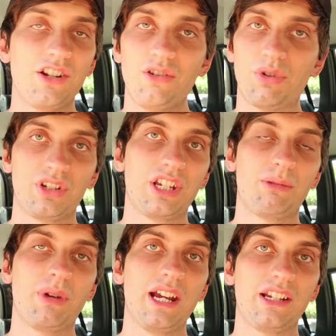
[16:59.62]
tuned, watch this
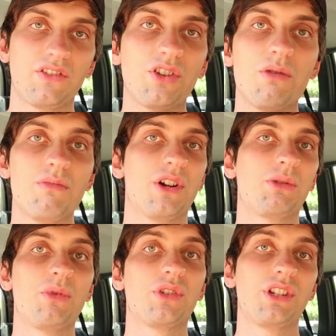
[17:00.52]
space, I've got
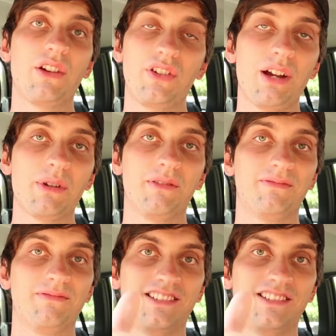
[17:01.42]
much more stuff coming.